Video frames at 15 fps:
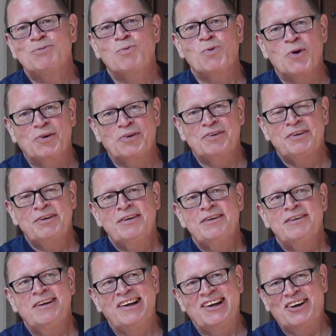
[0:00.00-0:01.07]
won
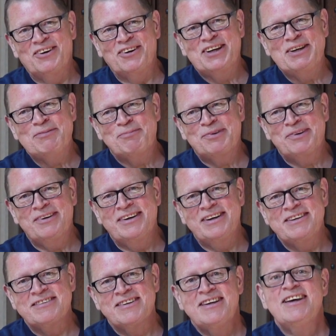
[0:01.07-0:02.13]
the Larkin
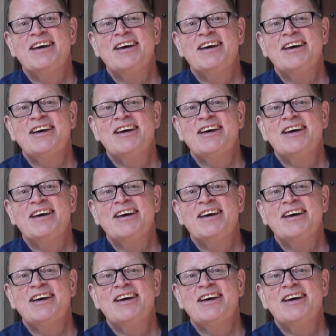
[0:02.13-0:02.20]
Prize.